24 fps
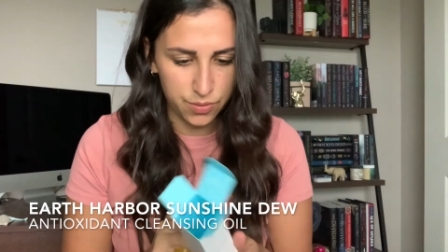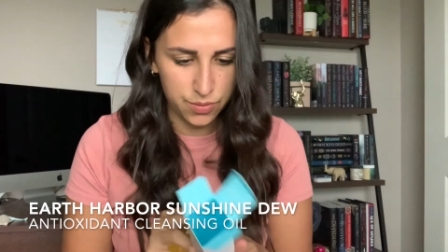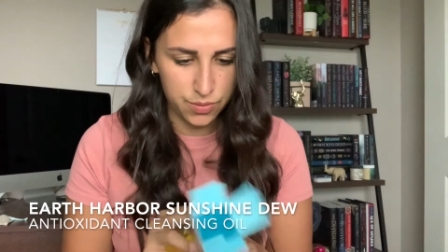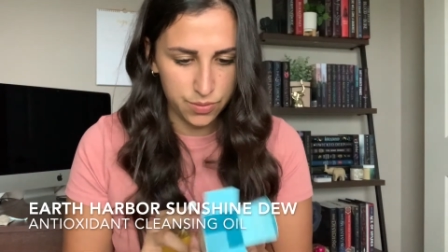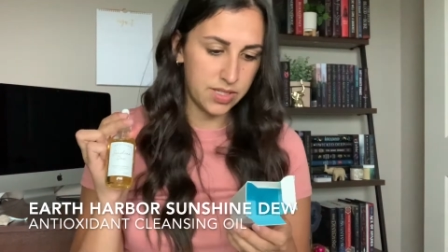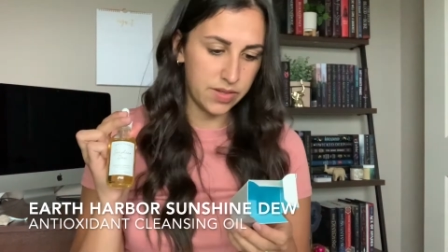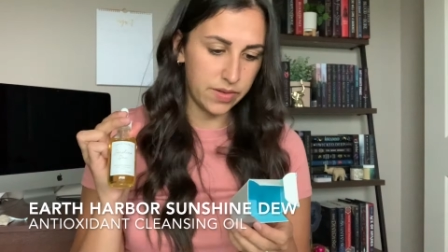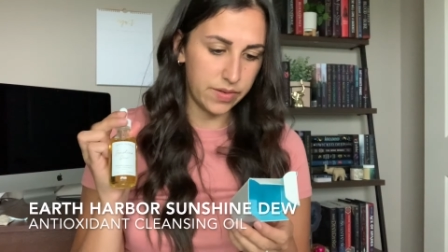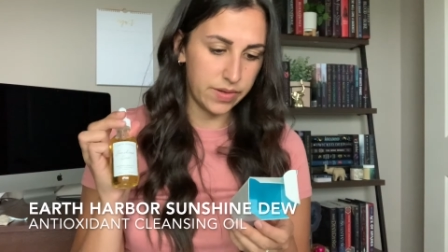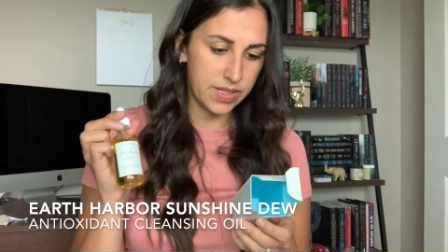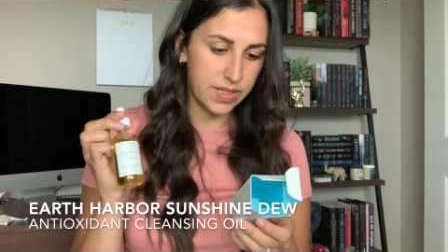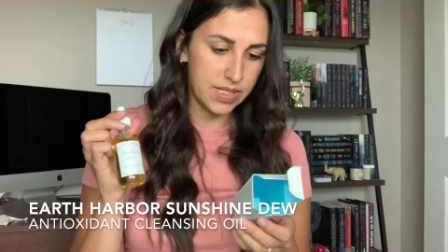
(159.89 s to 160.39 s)

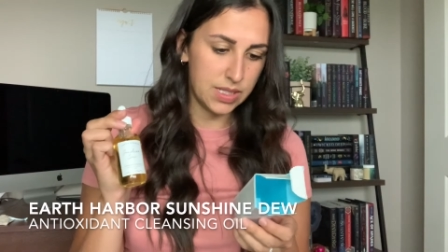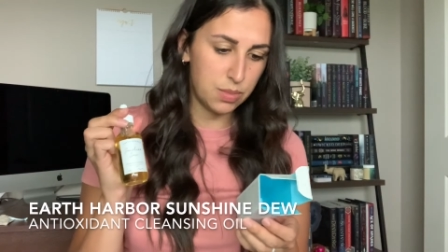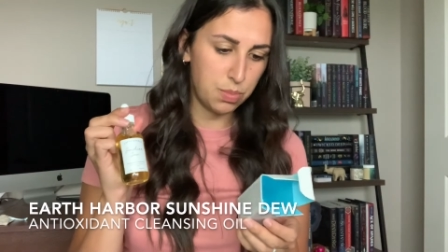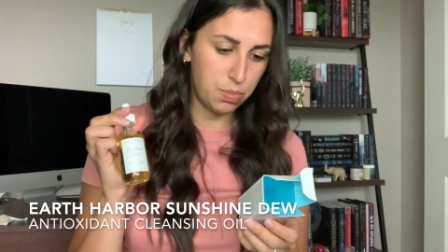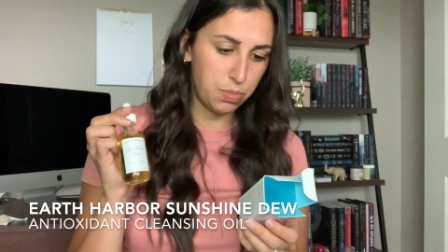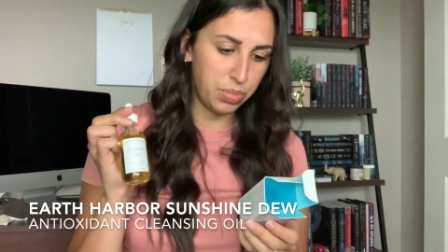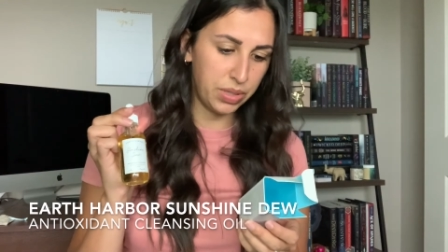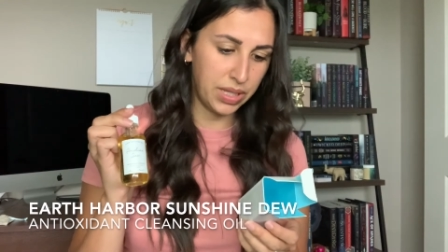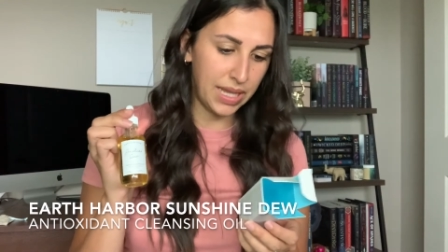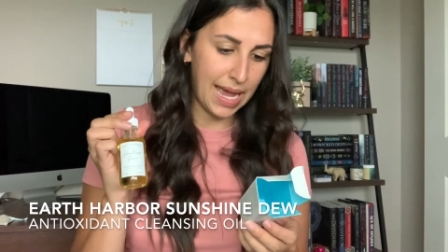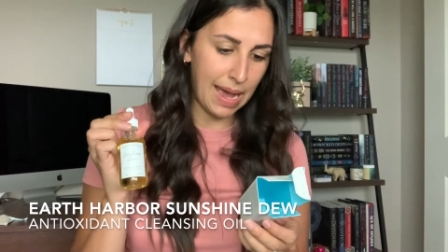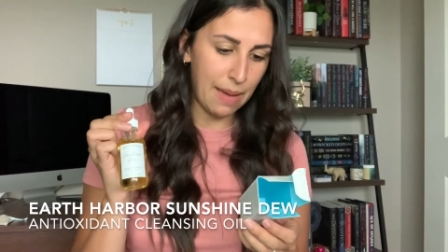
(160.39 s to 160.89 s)
So it's
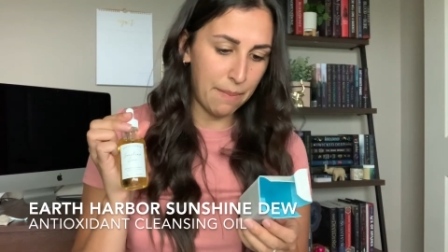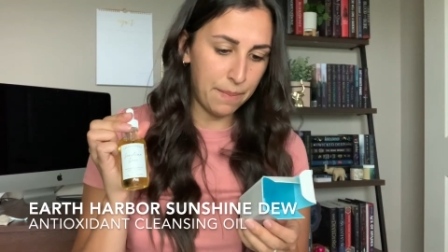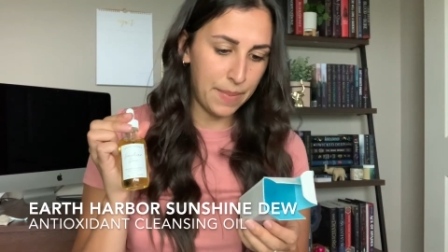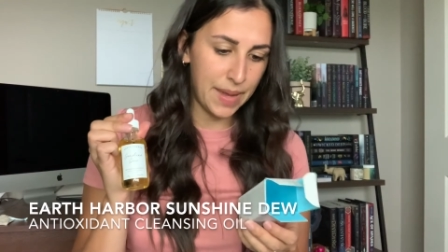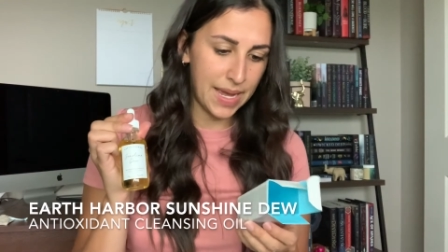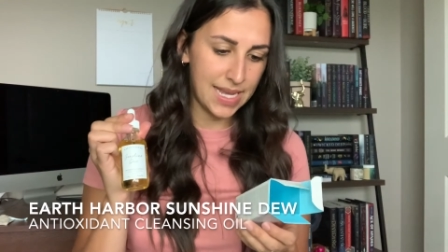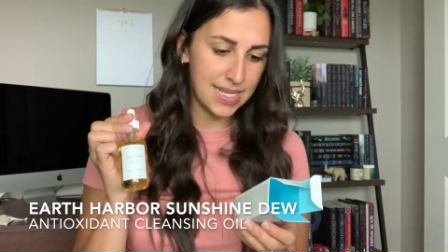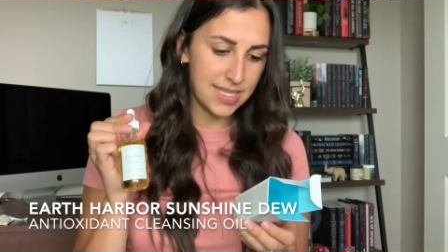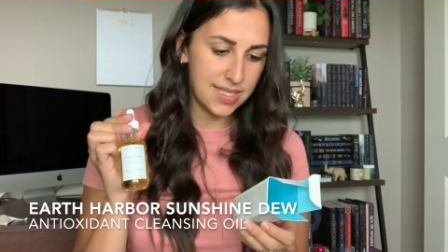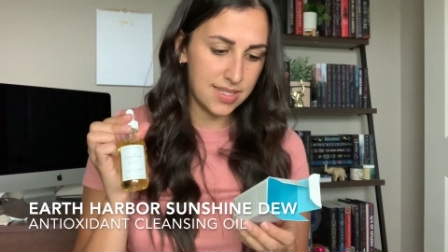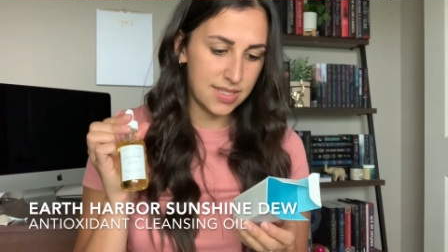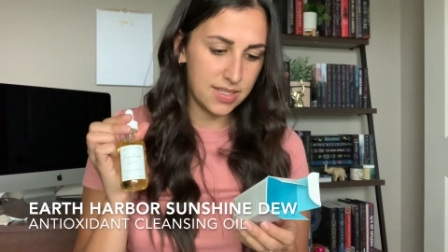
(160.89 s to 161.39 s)

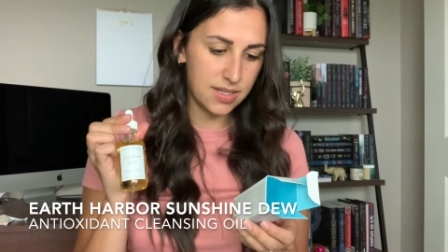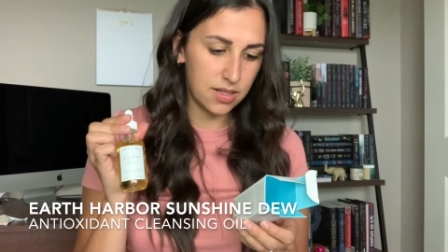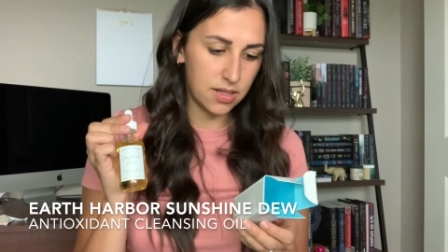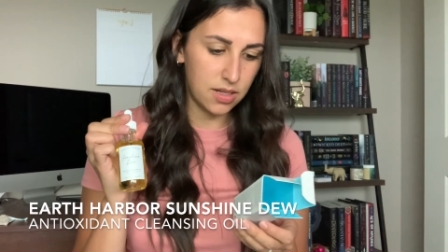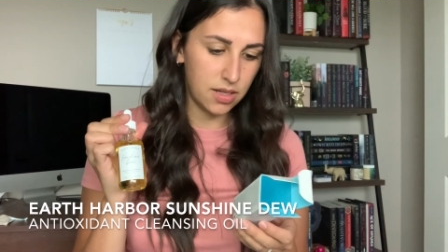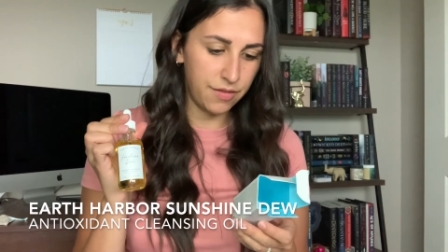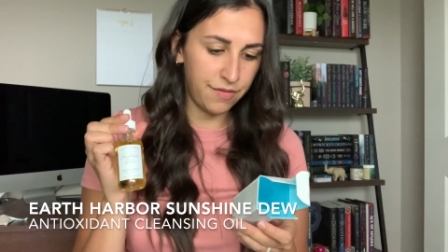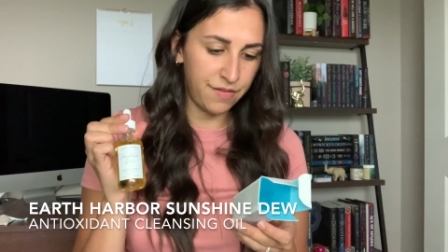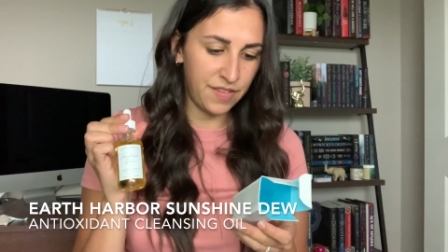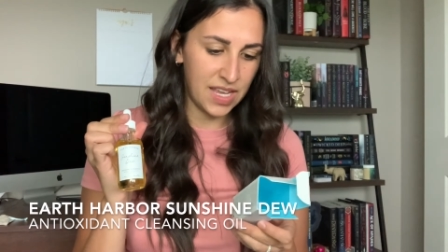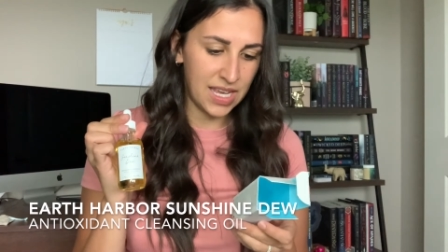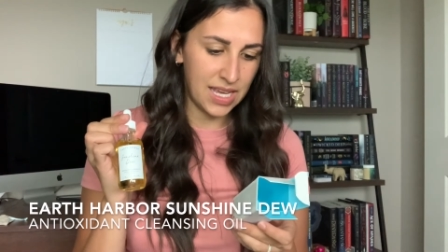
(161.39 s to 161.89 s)
plant-based,
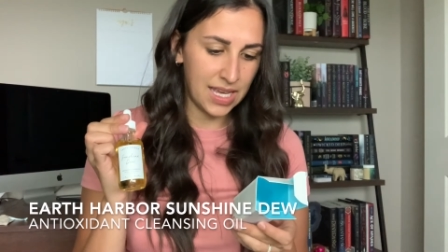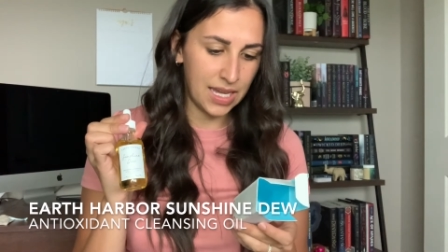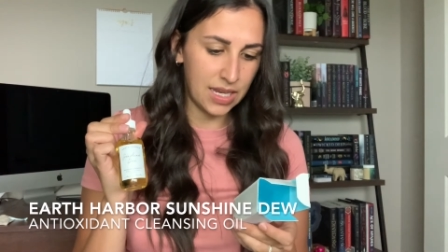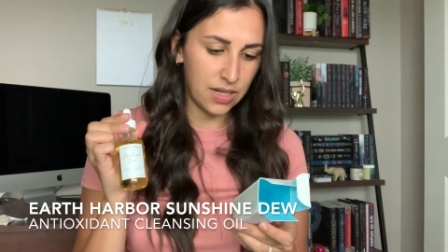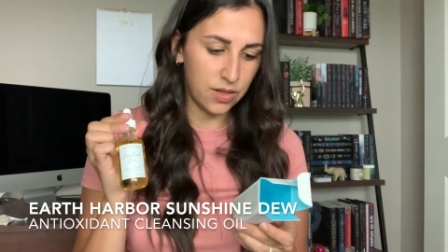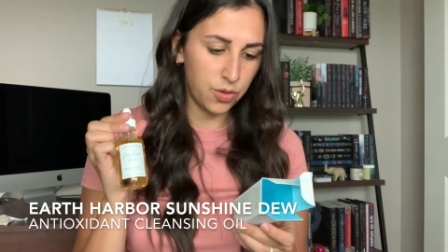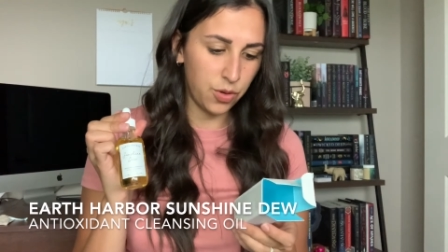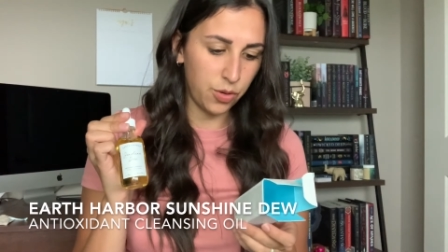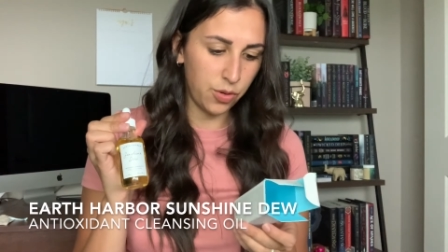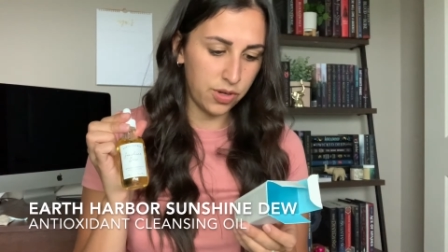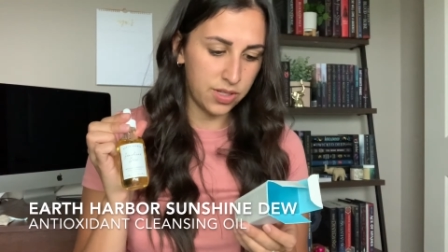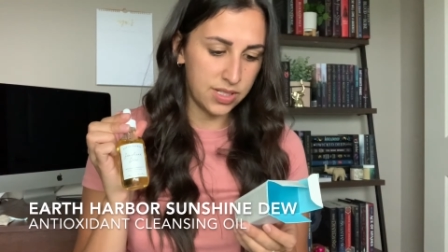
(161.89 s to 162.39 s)
vegan,
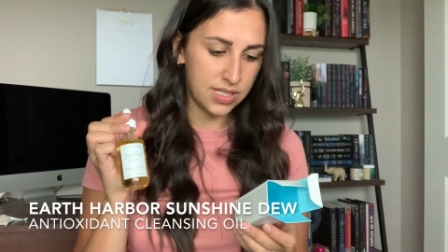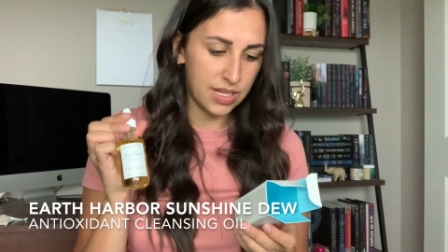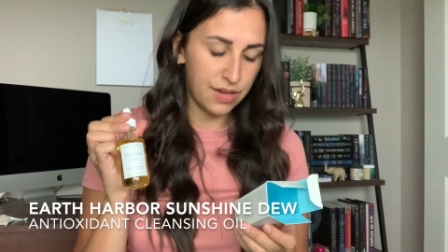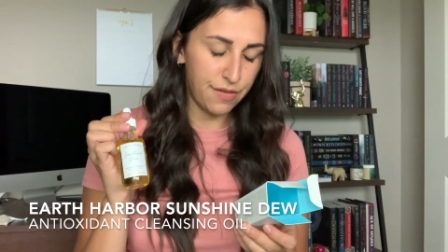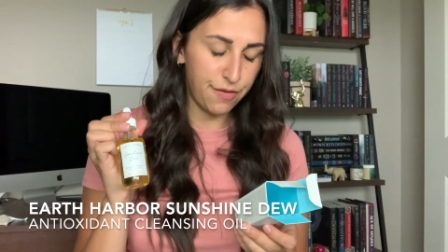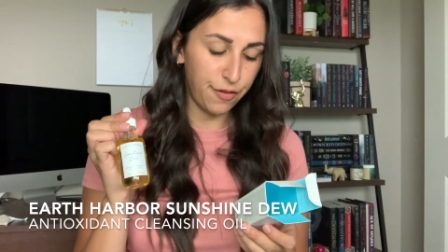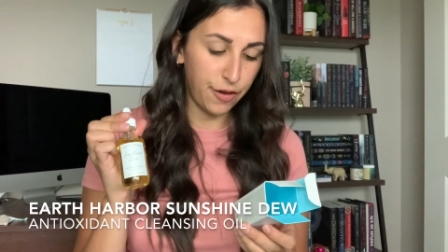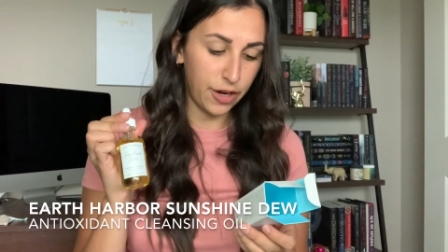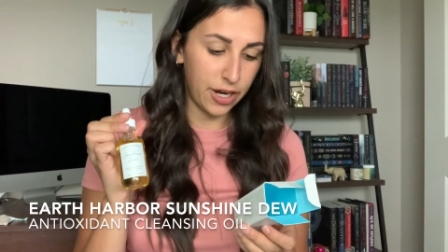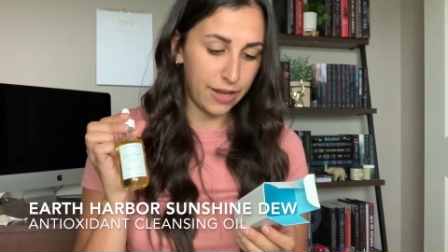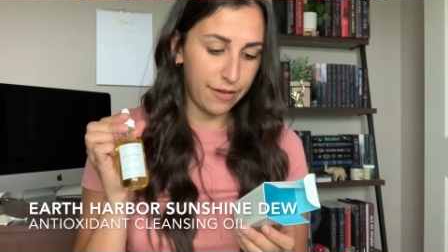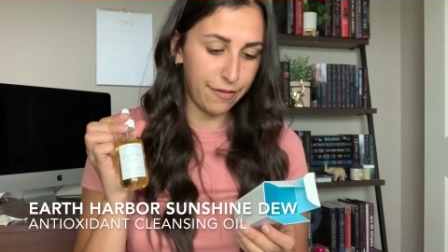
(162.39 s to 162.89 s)

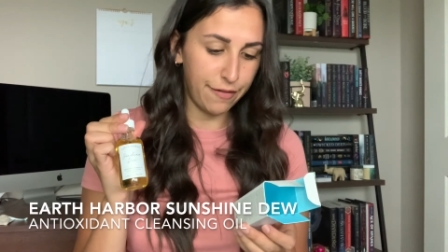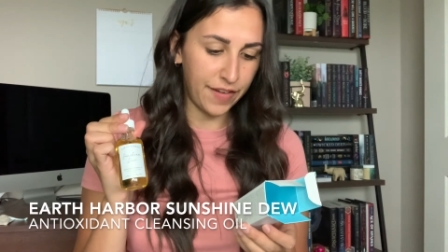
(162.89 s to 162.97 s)
cruelty-free,